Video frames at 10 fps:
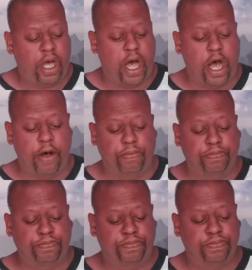
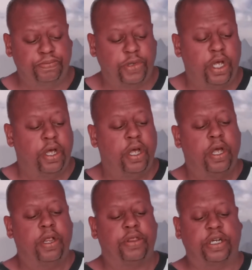Um,
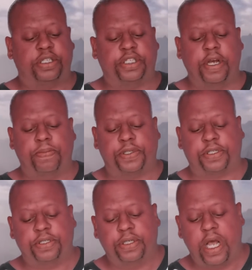the
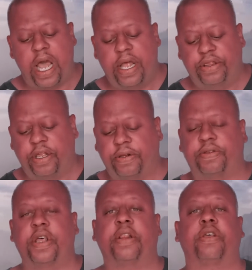ships and the,
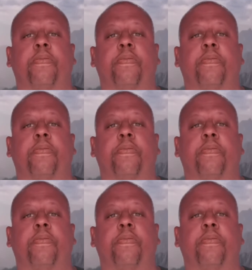that they're